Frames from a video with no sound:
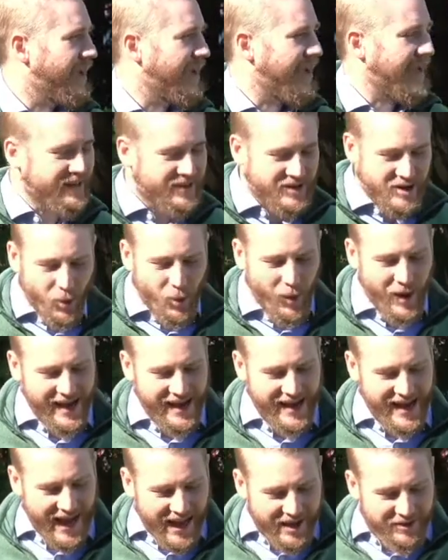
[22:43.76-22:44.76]
And in a
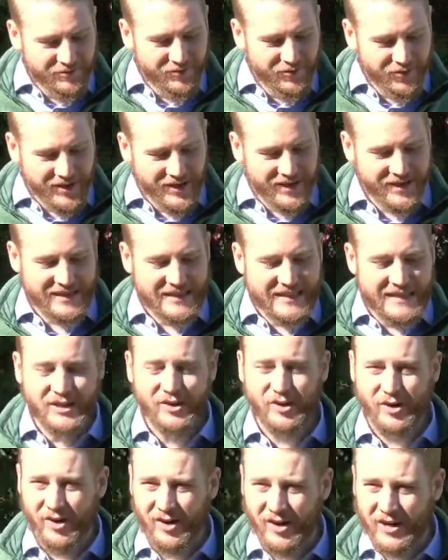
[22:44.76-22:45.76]
way, every
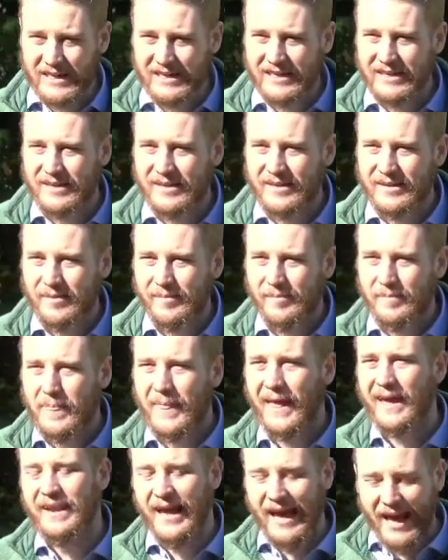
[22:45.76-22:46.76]
leader
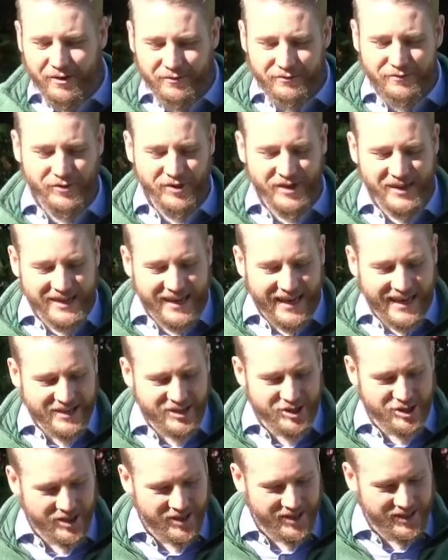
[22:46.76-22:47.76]
and every
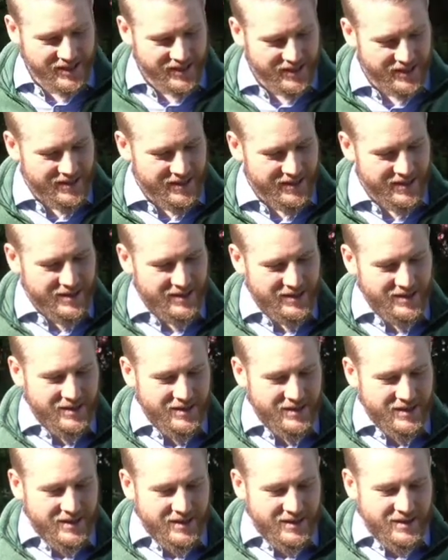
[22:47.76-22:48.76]
nation
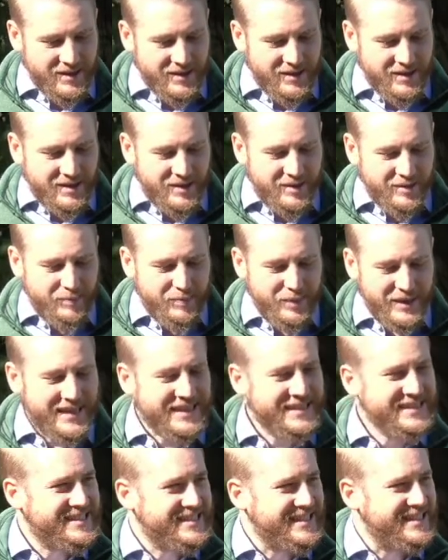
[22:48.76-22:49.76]

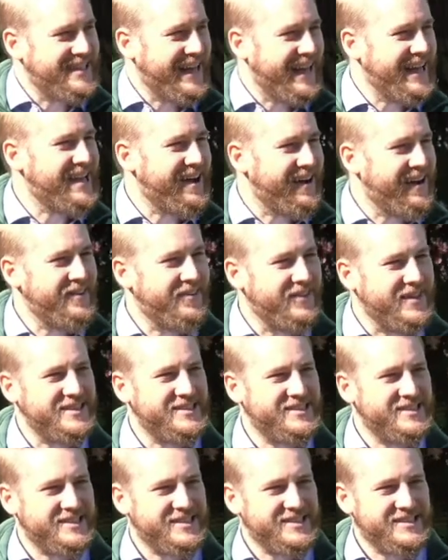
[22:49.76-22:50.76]
begins to take on
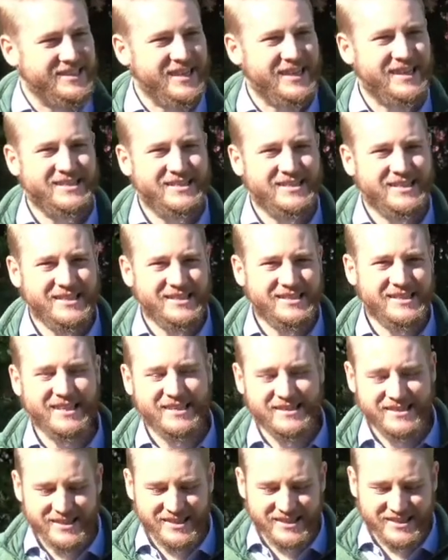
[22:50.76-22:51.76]
this
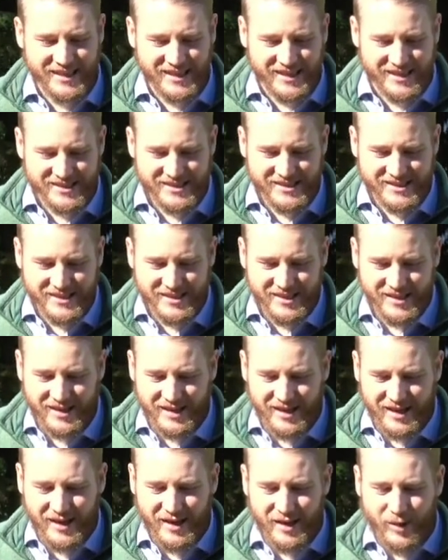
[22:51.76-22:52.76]
666
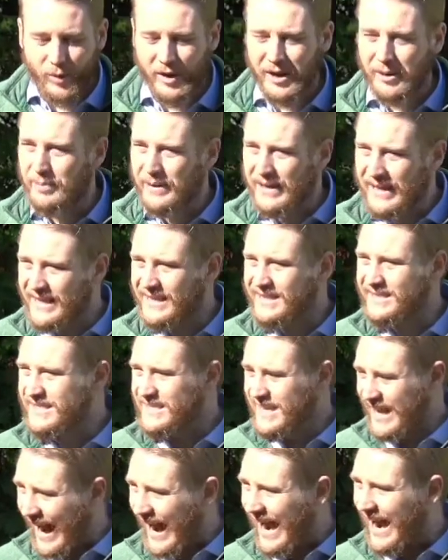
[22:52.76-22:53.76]
when it begins
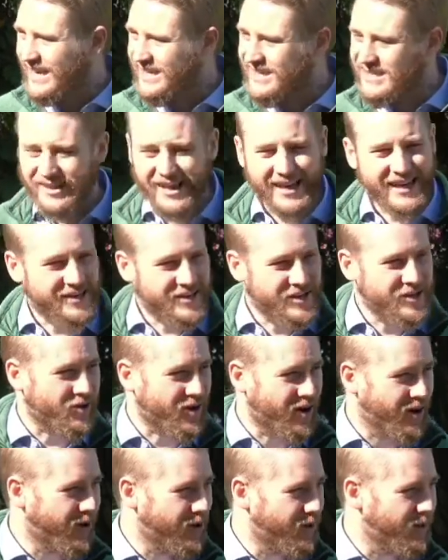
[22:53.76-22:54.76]
to act like
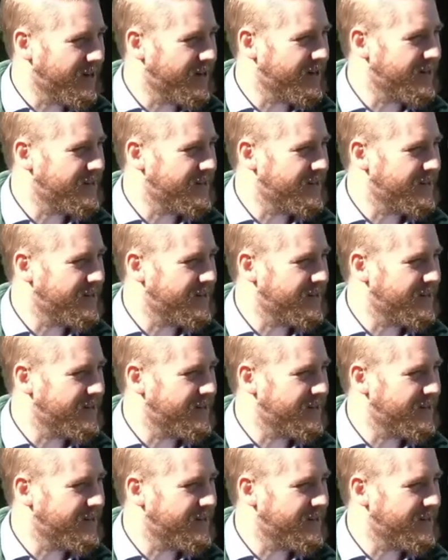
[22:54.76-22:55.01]
Nero,